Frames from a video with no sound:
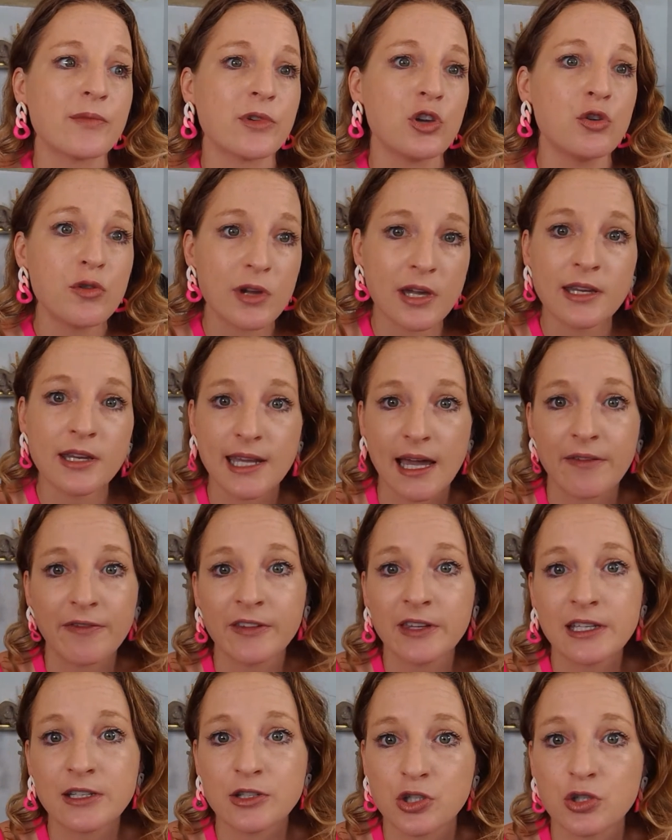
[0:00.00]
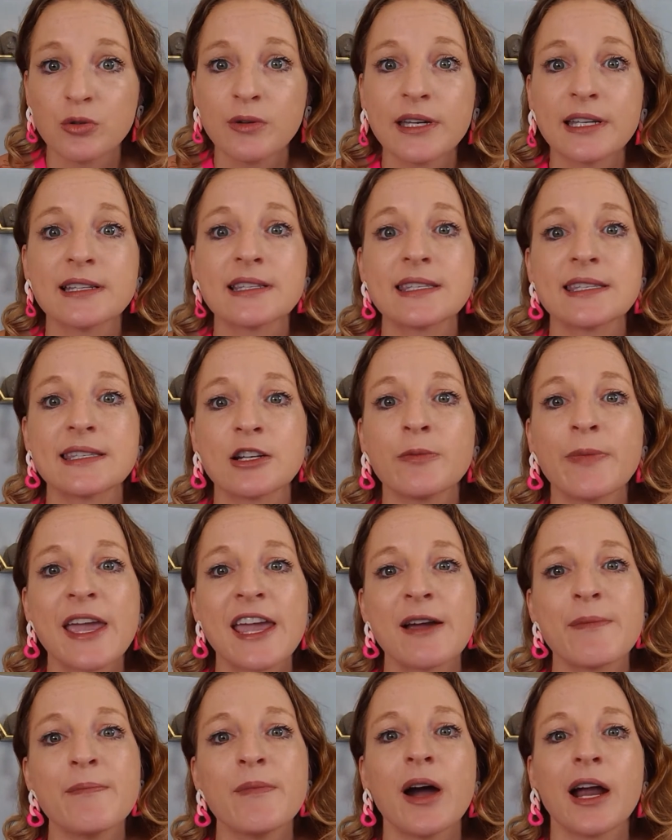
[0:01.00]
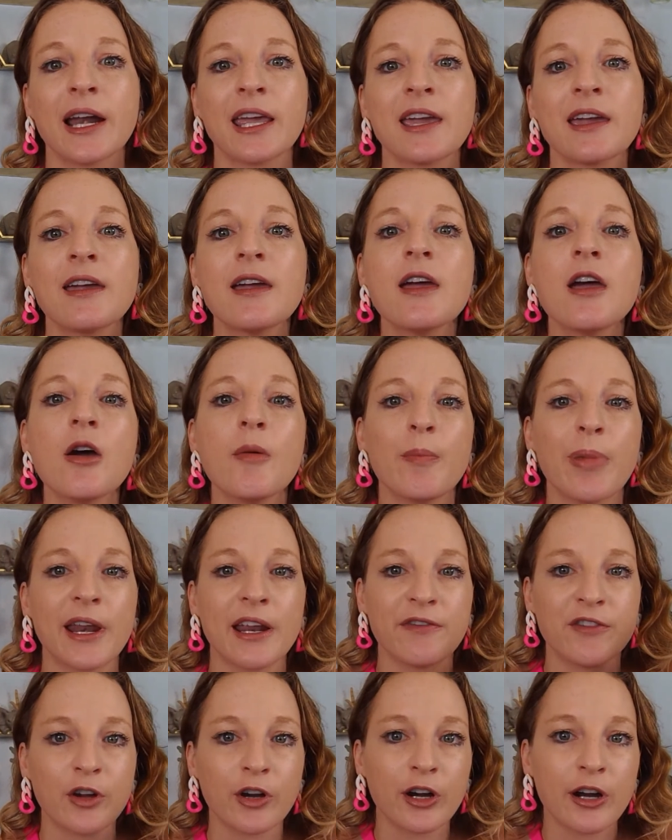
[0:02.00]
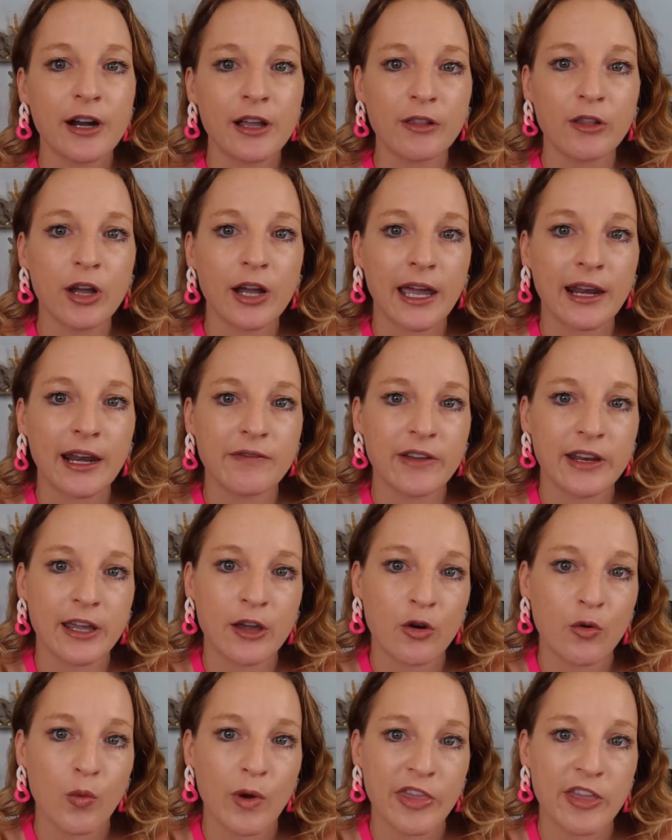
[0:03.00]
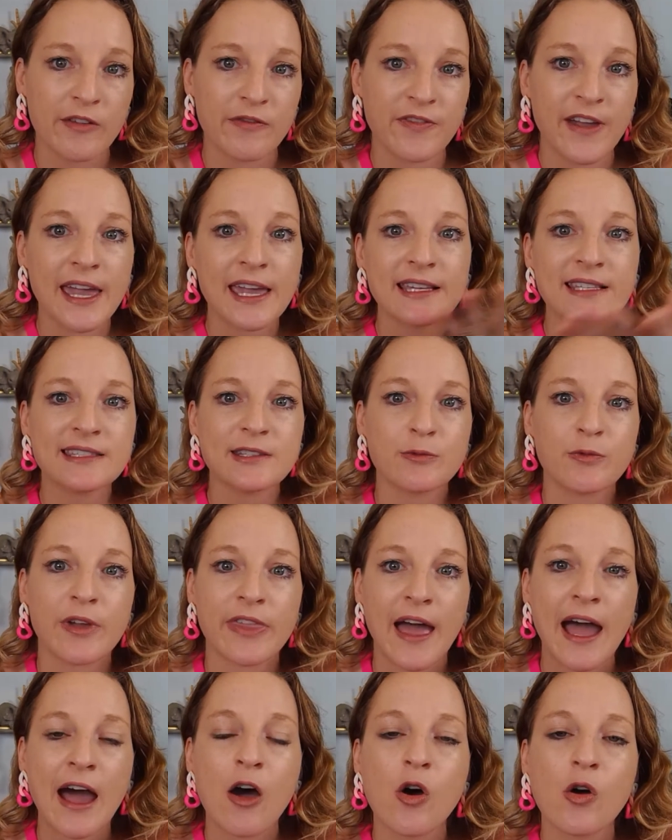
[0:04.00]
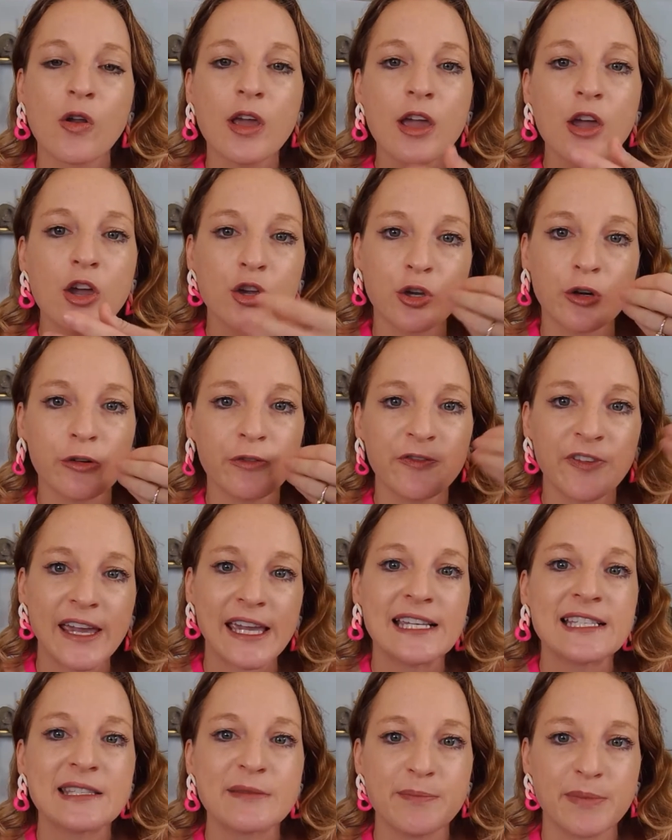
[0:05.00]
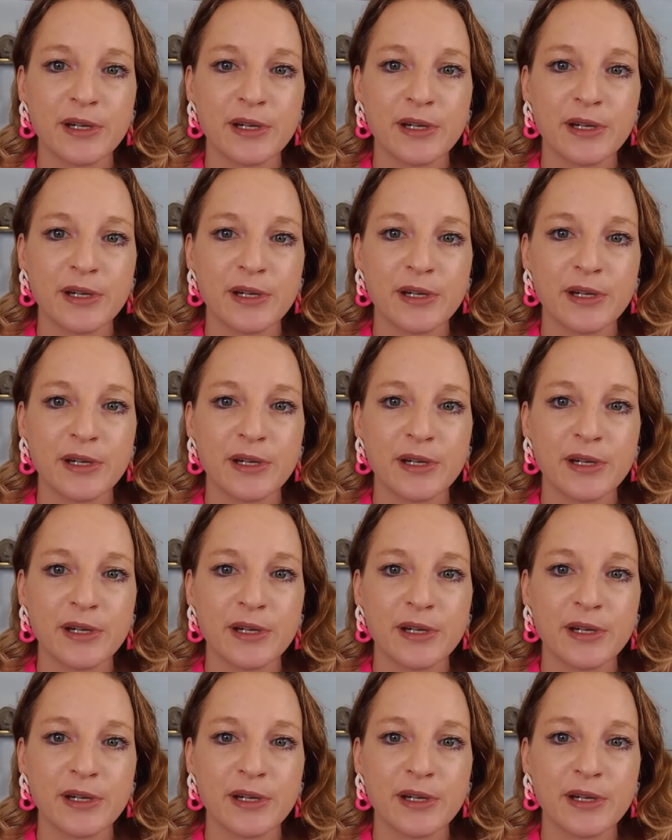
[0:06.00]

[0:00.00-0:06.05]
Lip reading: You can definitely do it and still make money, but if you're going to look at a video with a face, without, your face